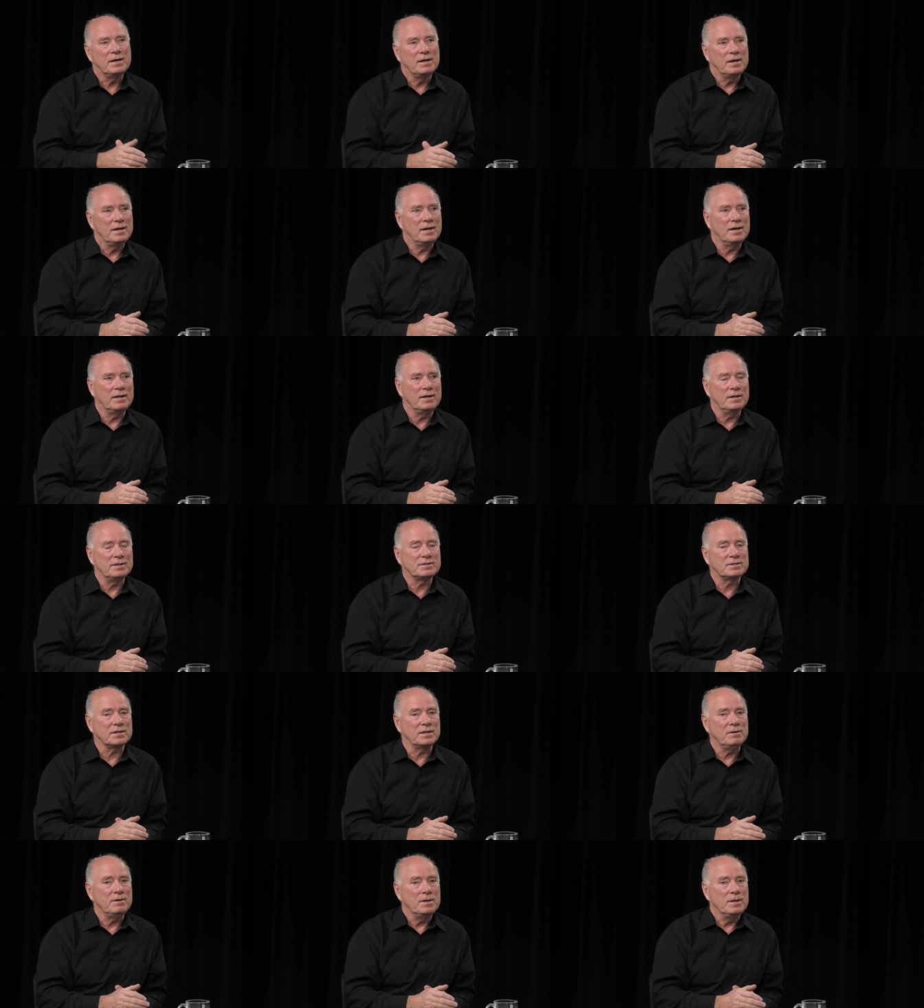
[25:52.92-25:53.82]
And
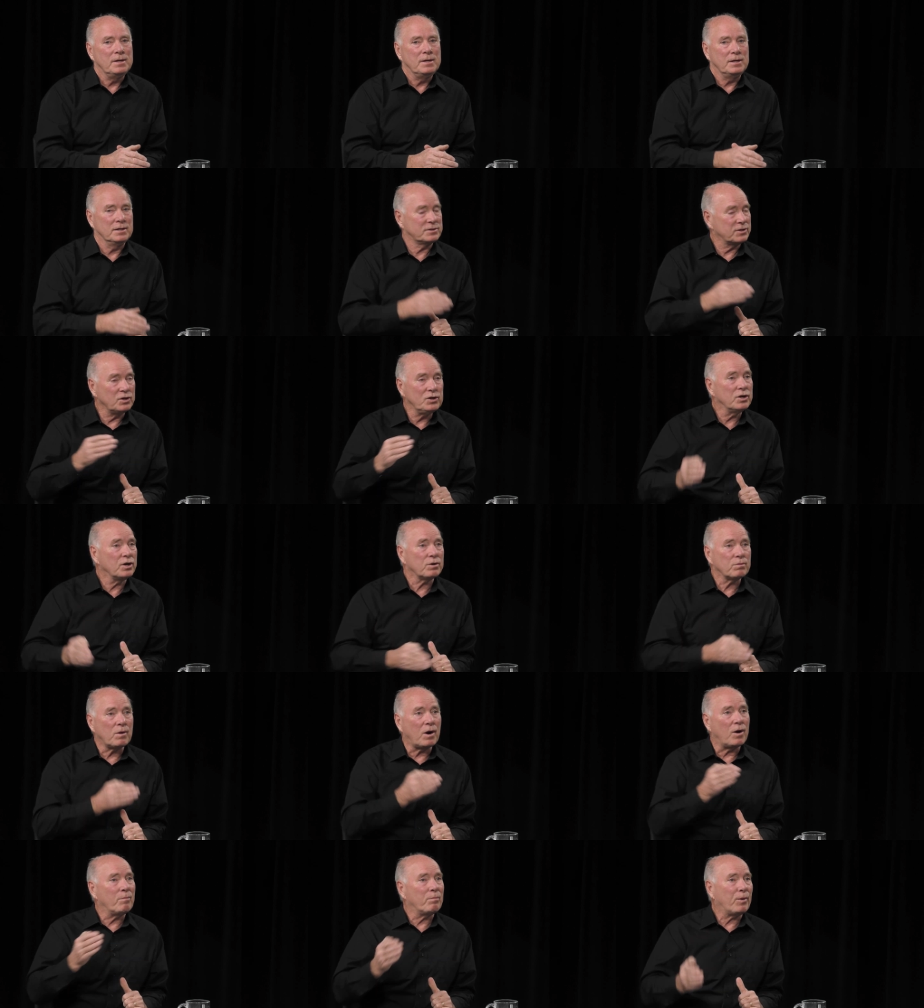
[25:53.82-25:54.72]
it's a, it's a year
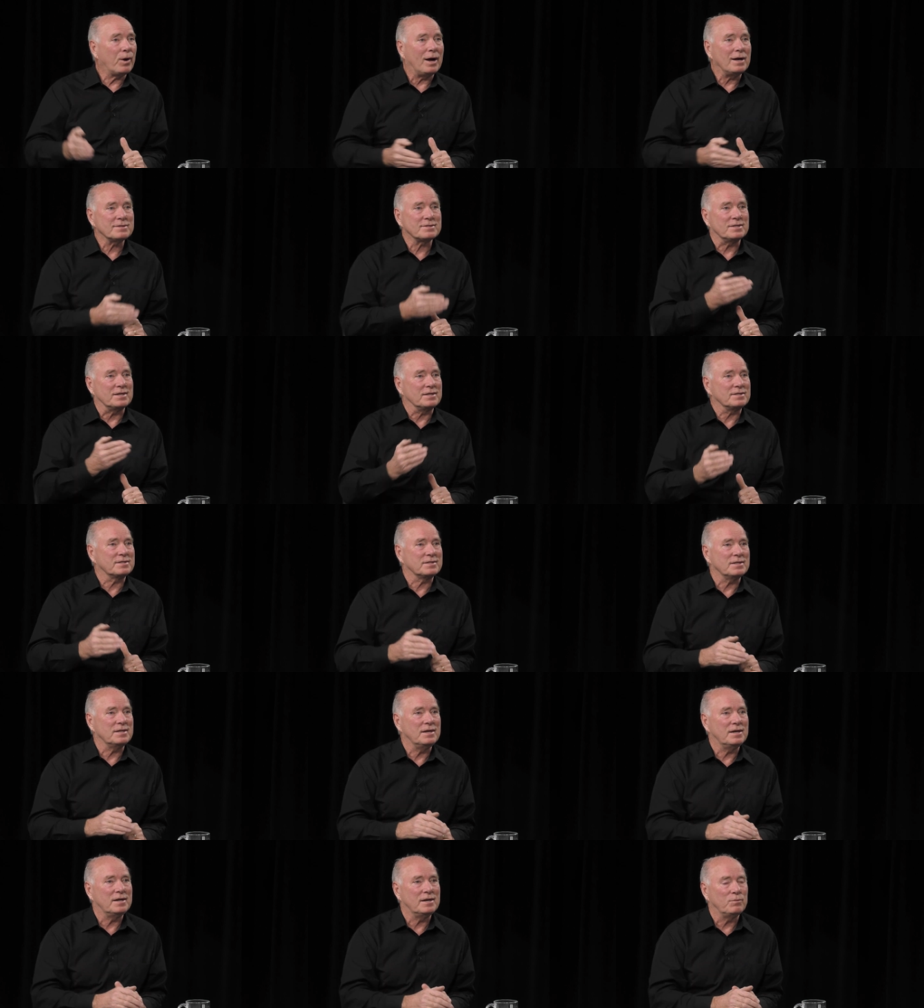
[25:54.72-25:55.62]
round
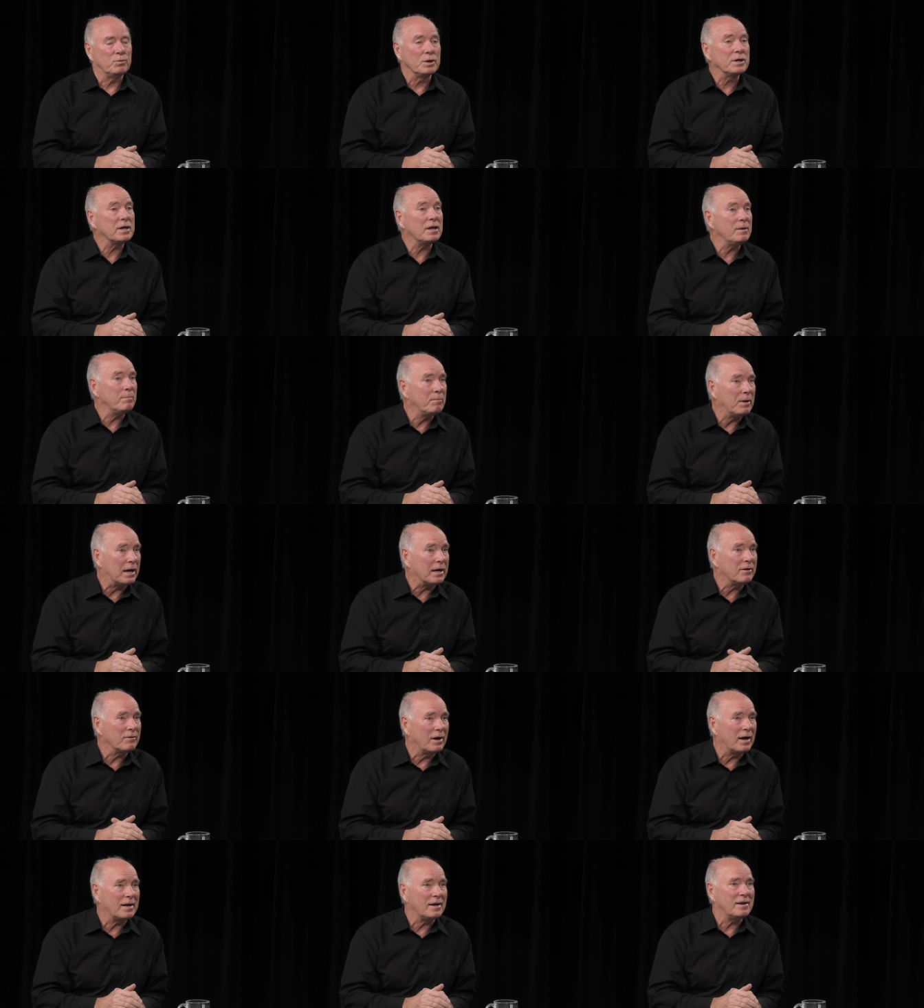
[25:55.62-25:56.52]
process. Uh, we're getting
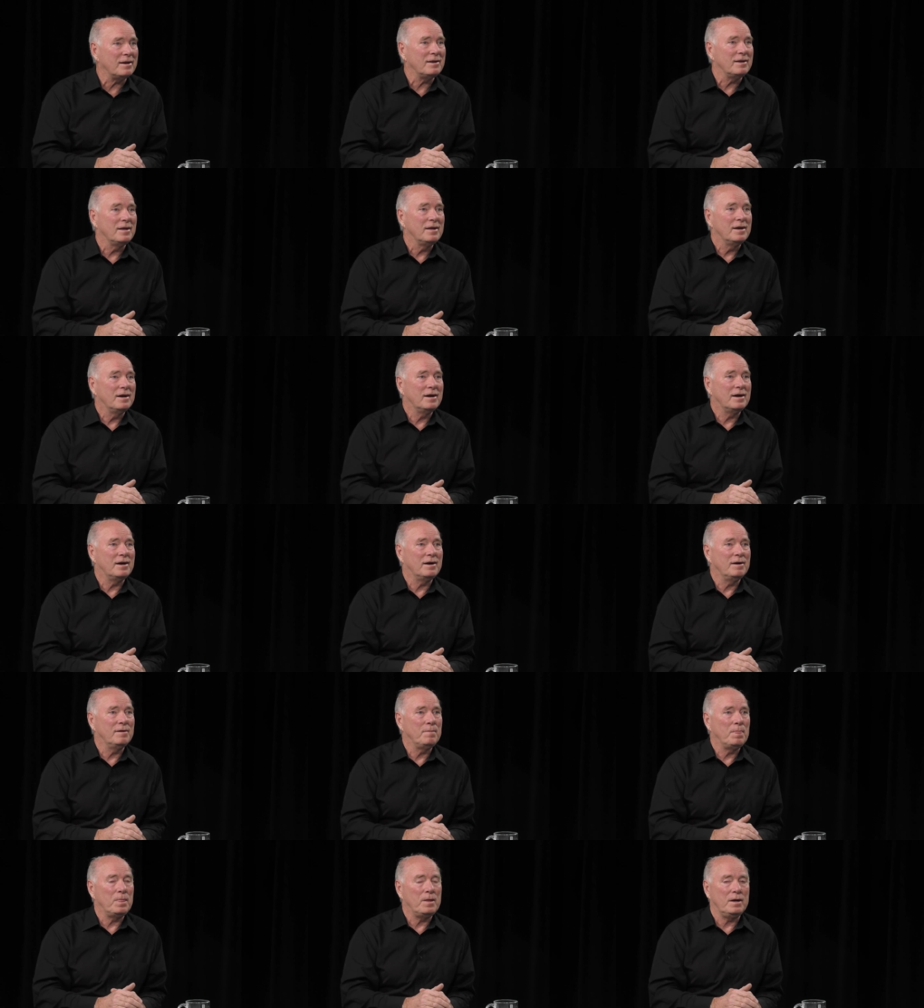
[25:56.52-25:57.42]
better at it
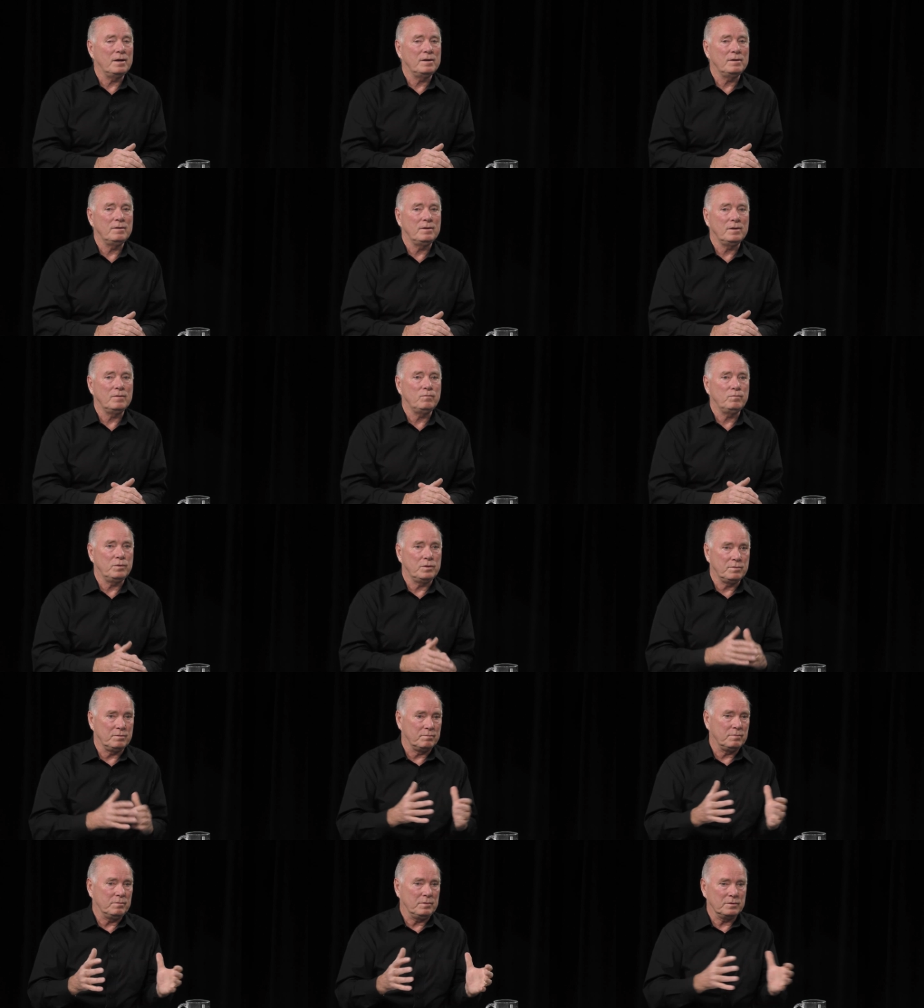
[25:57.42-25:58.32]
uh, and, and,
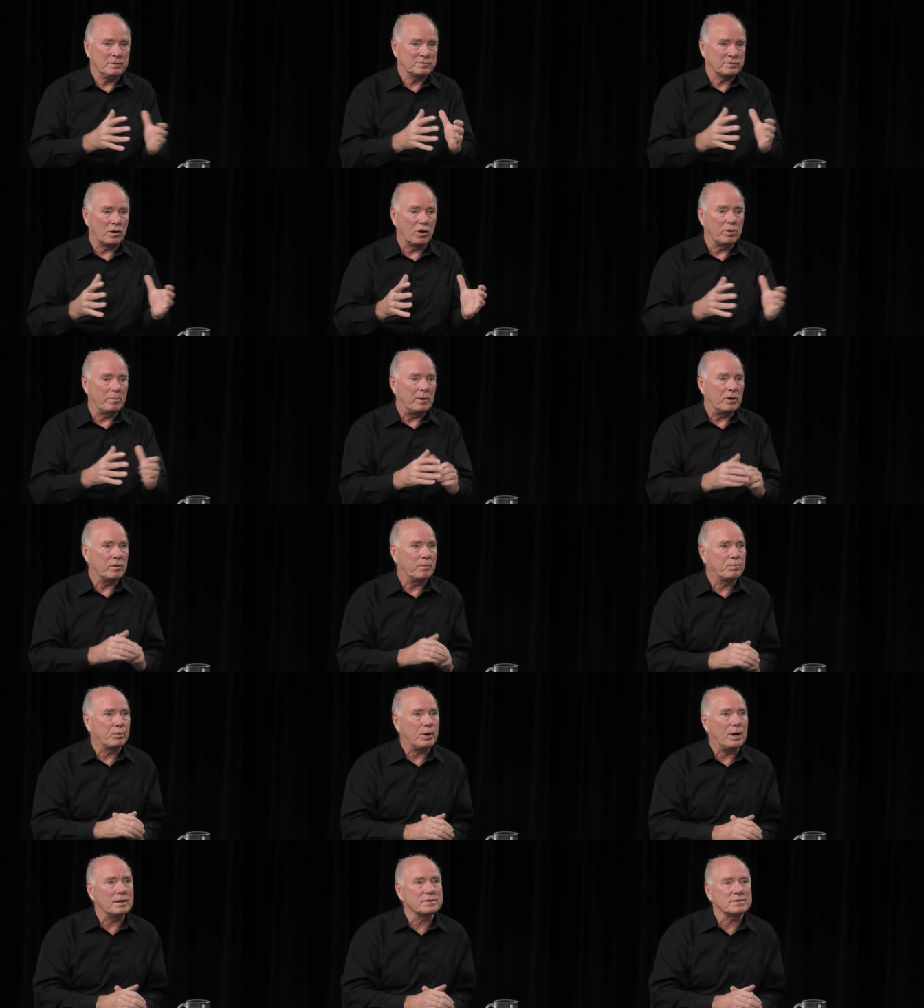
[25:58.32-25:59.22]
it's all about a
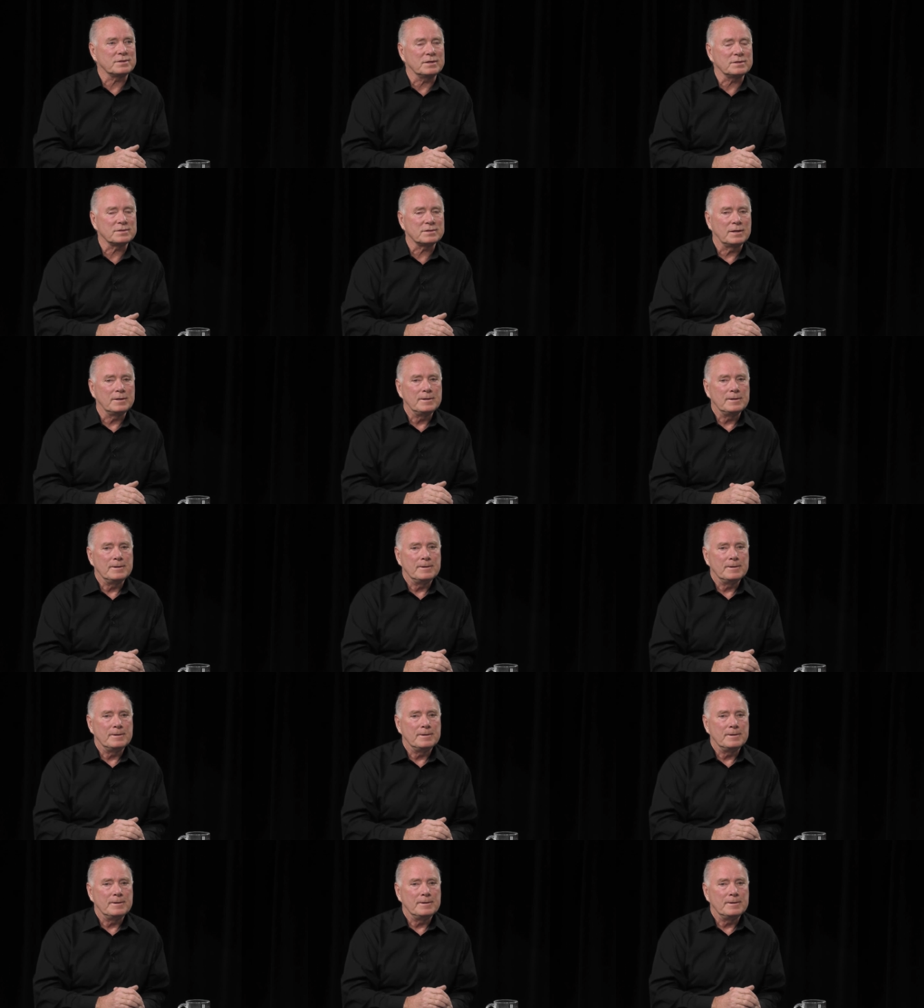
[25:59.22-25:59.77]
process.